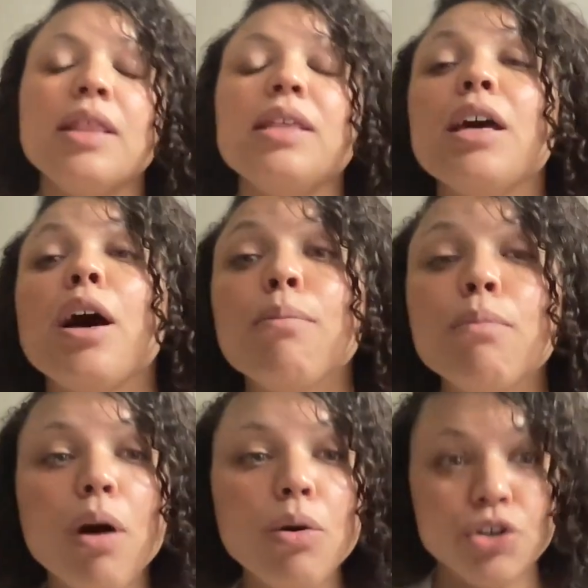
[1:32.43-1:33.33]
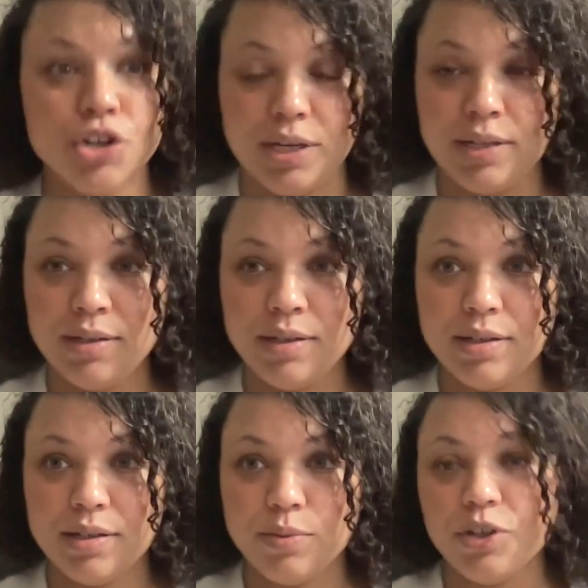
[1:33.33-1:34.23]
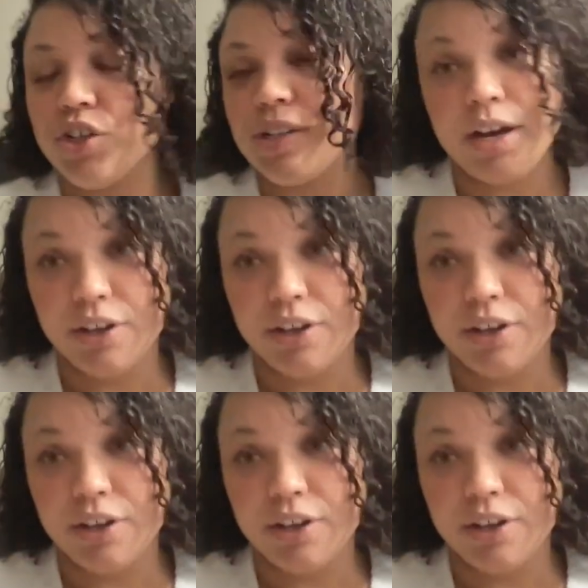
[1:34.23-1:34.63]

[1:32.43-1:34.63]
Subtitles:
The emotions, which is how